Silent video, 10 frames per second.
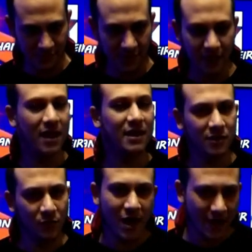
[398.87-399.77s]
in any
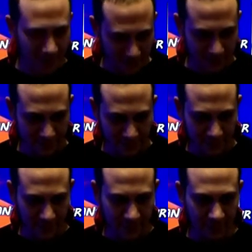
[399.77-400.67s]
way
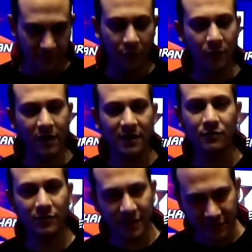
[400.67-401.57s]
for any
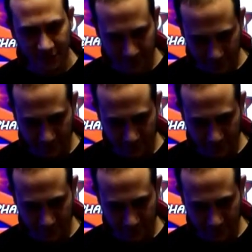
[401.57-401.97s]
reason.